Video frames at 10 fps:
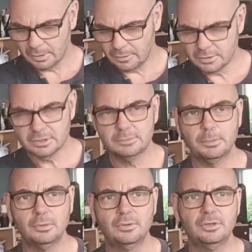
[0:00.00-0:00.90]
This is
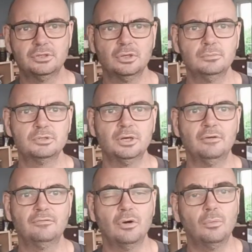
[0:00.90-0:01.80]
both in terms of
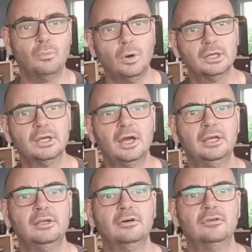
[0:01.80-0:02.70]
what
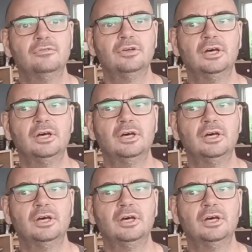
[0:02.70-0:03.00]
kind of